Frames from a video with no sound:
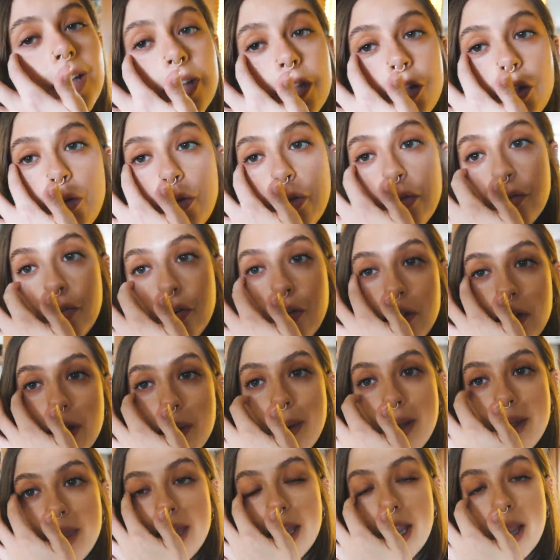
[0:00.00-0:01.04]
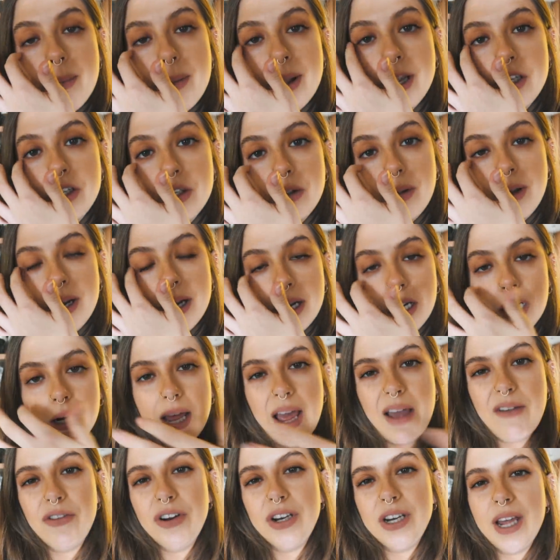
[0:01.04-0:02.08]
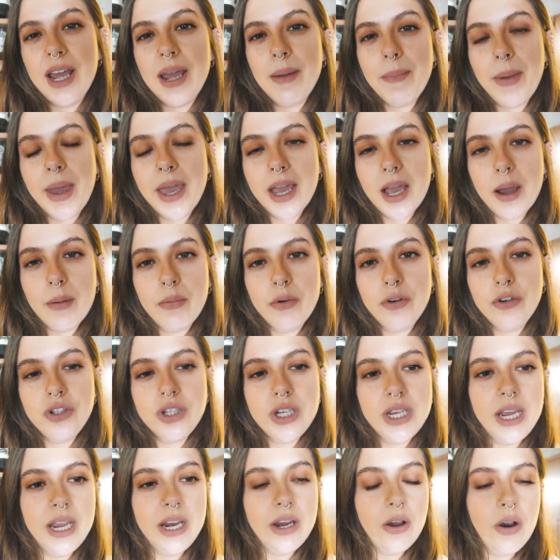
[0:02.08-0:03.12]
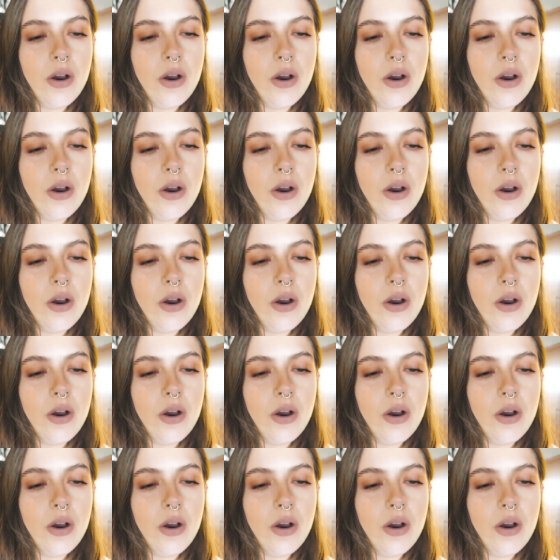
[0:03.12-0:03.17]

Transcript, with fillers: you through them. I think I might do a little everyday makeup routine